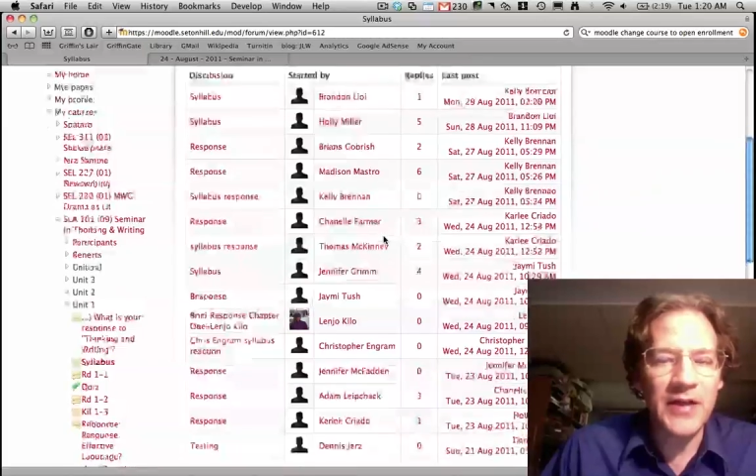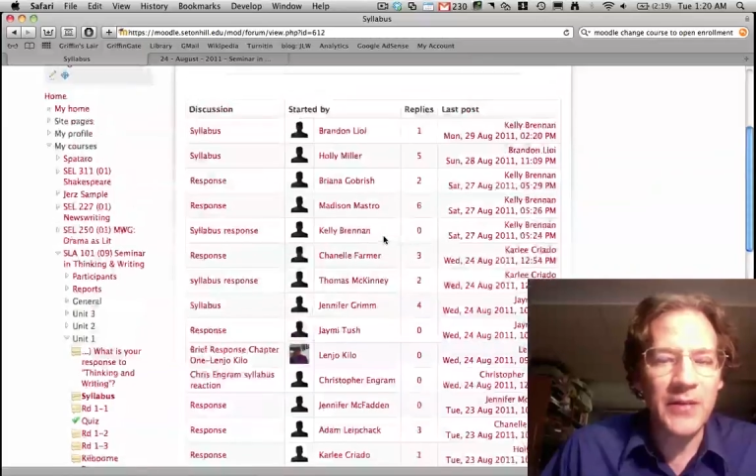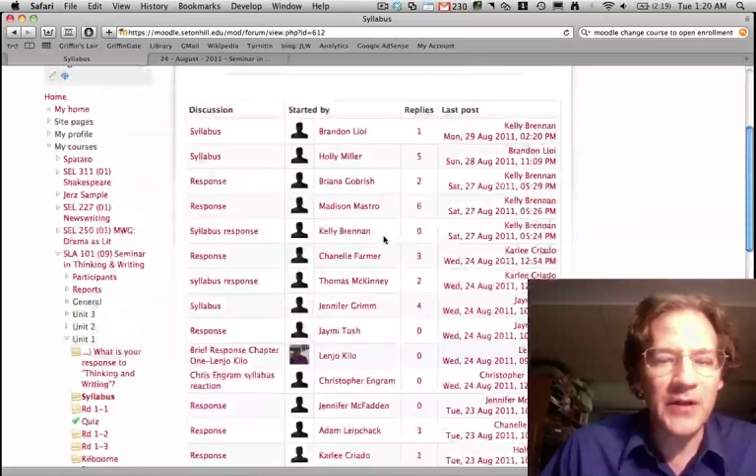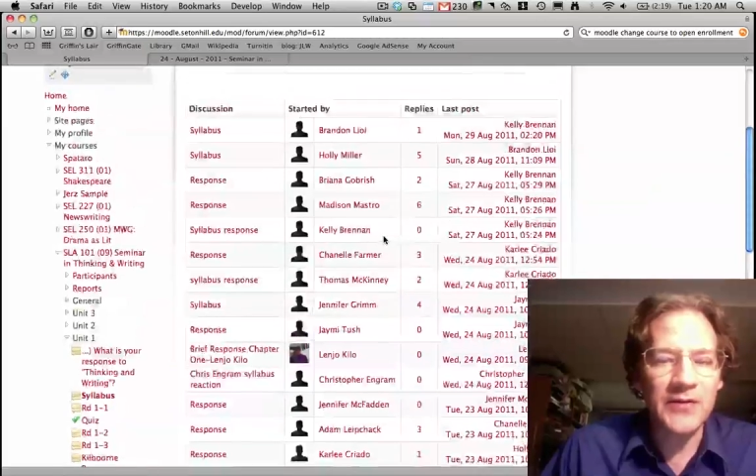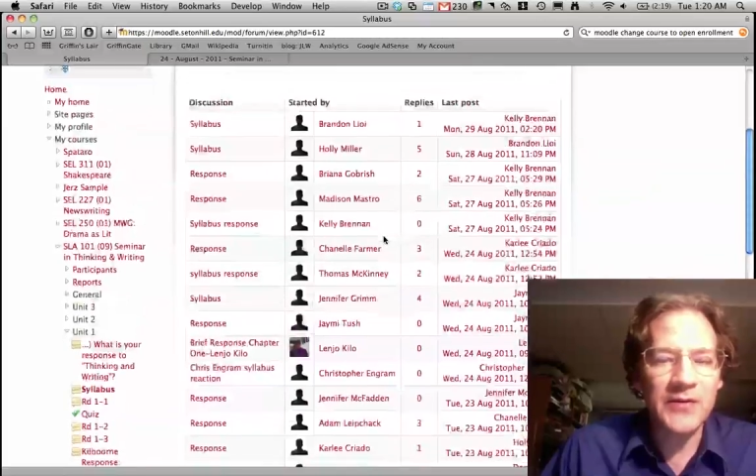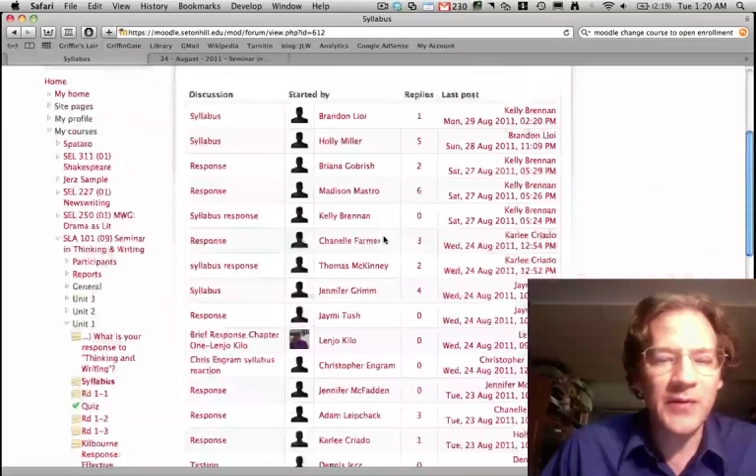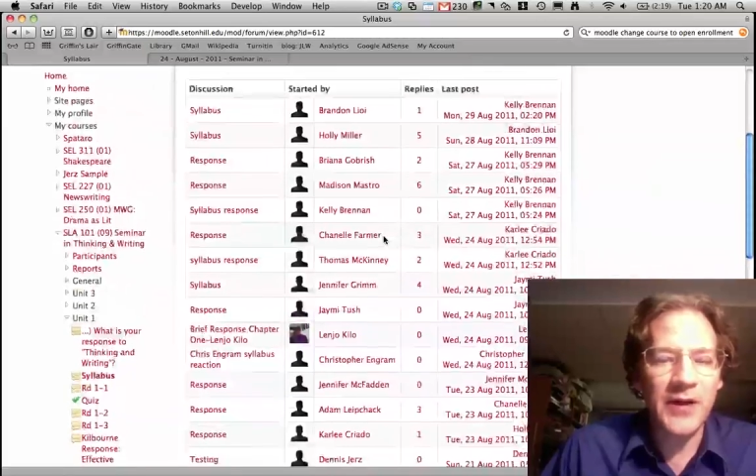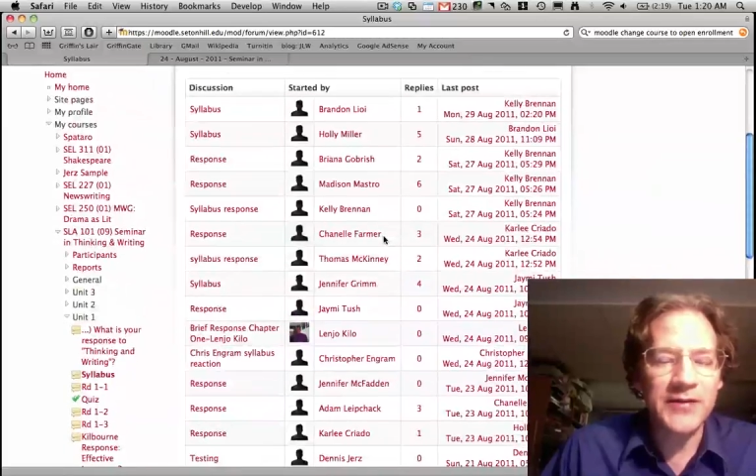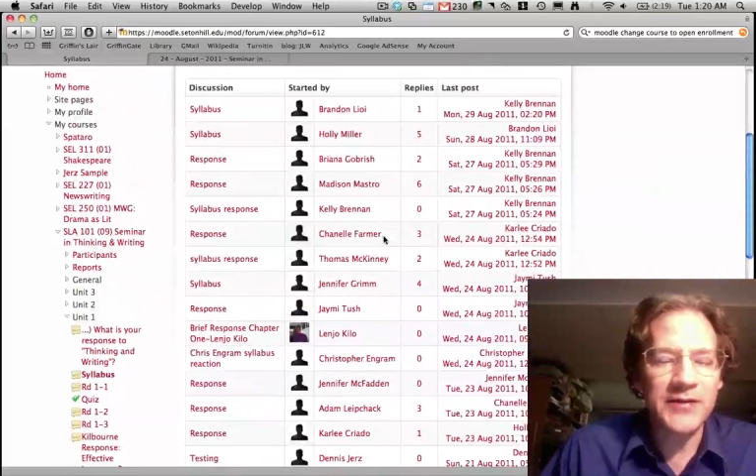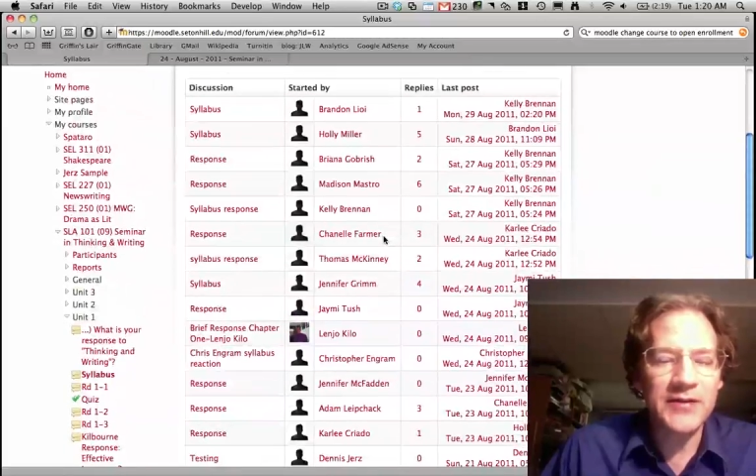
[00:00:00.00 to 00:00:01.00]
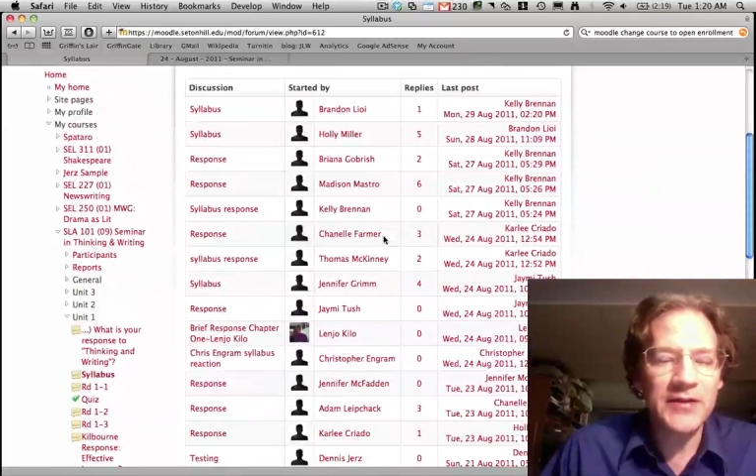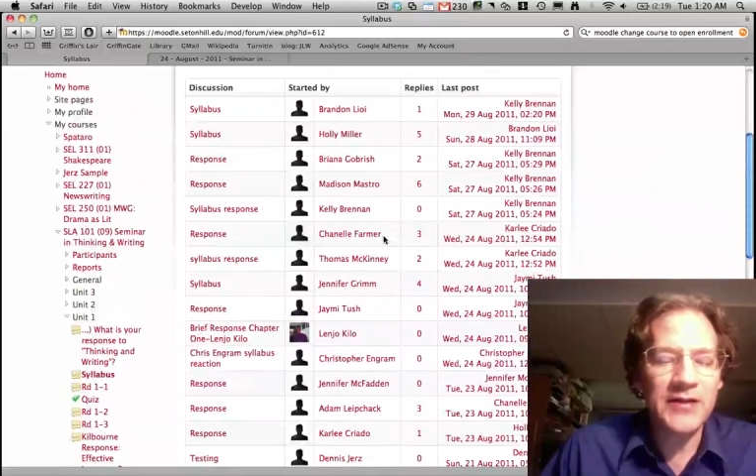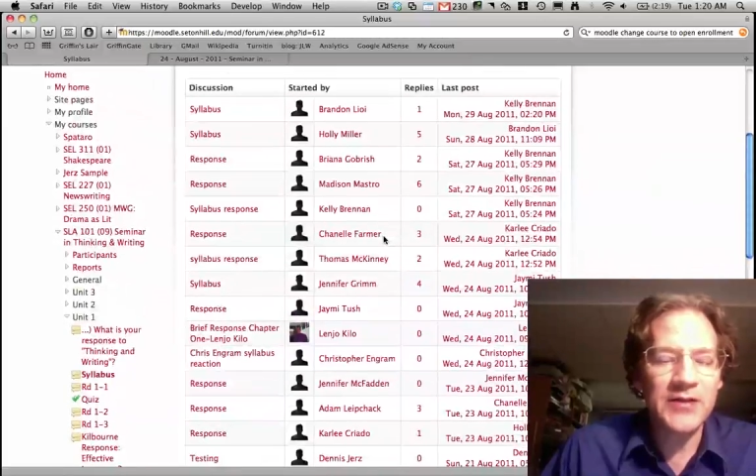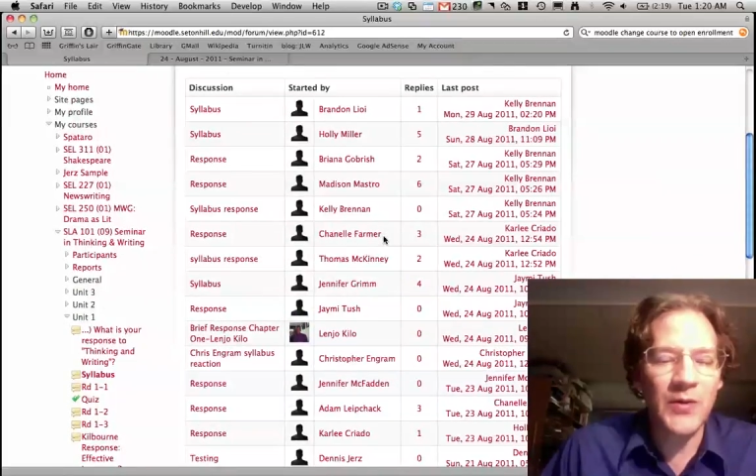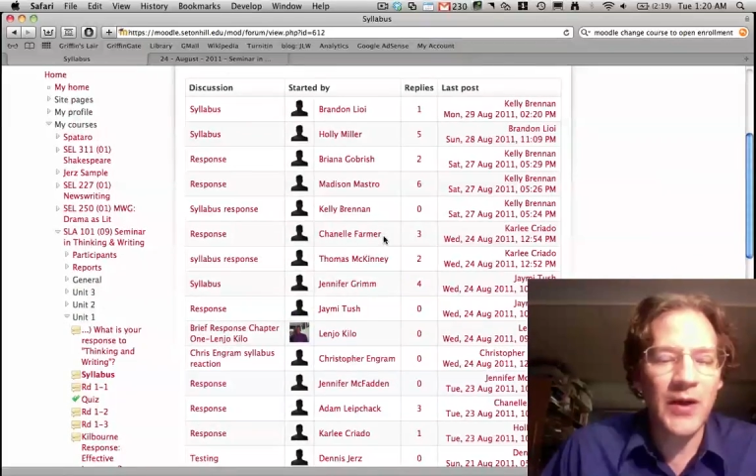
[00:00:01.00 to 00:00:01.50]
that many responses, and
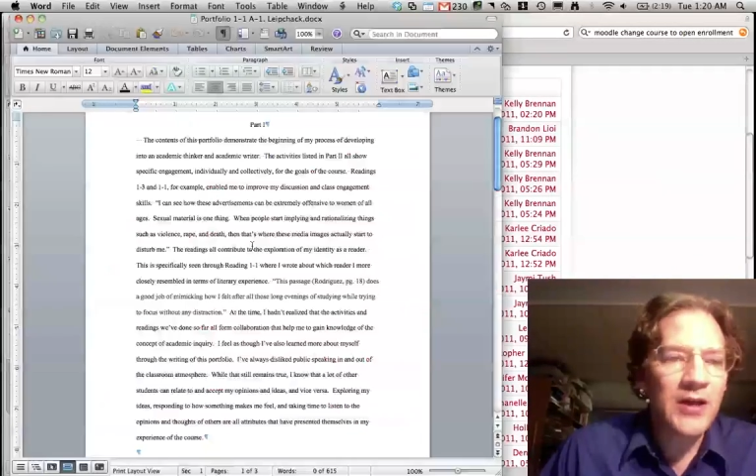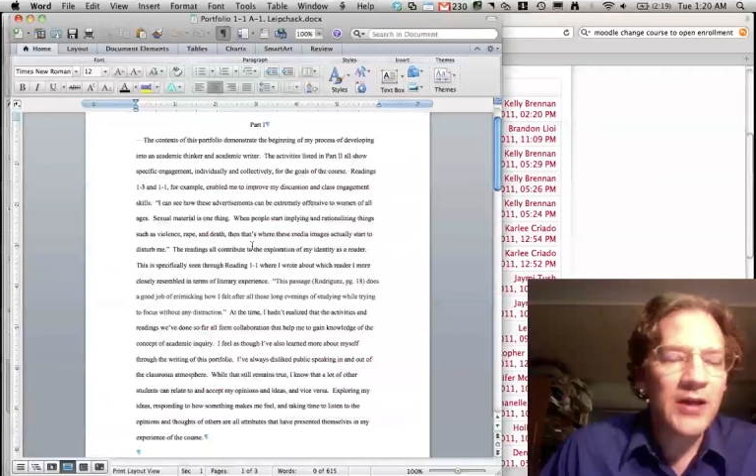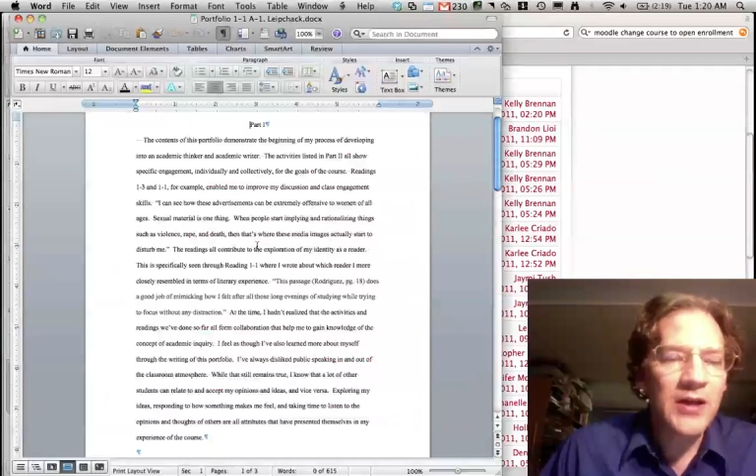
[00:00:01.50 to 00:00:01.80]
that's all right.